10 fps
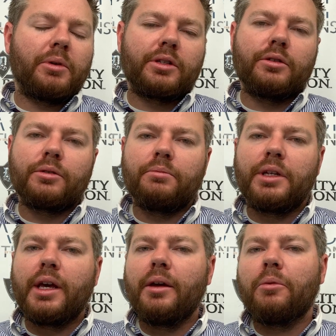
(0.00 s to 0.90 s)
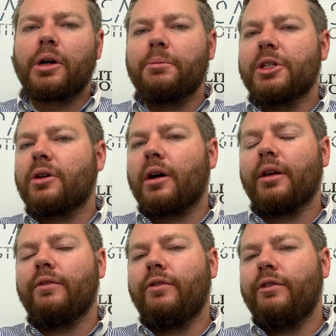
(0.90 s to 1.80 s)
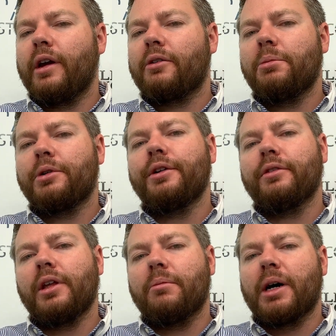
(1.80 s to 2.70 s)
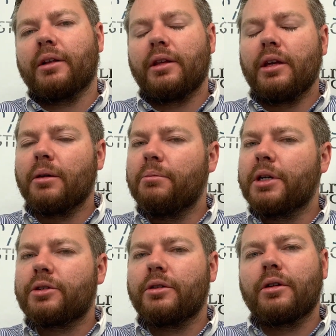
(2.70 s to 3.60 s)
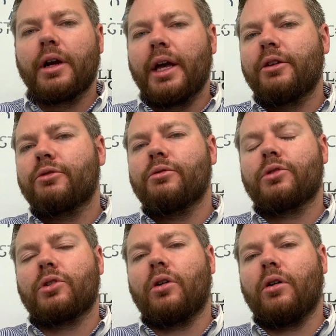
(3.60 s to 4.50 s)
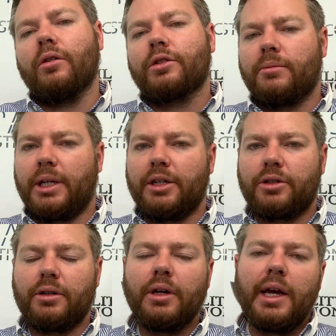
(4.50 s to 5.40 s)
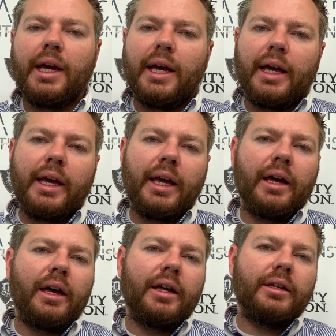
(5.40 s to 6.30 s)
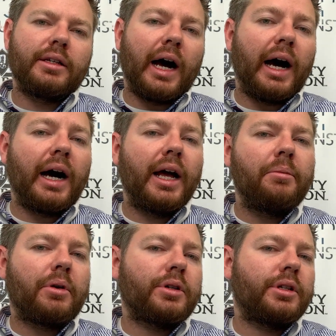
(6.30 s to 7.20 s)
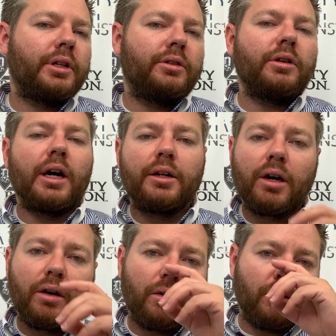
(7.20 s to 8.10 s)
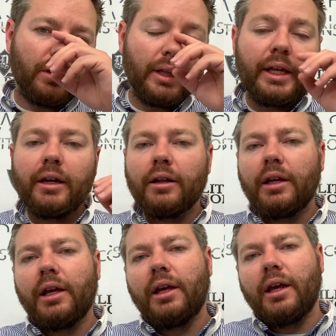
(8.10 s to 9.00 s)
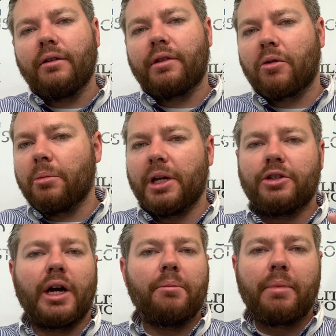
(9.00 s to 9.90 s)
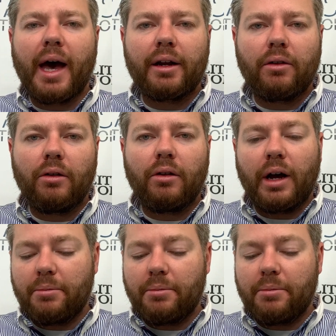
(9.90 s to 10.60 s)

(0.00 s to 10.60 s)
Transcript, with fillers: Resolution P A. We're going to be talking very briefly about the Commissioner Andrew Saul termination. And I personally do not know legally if there will be a giant battle.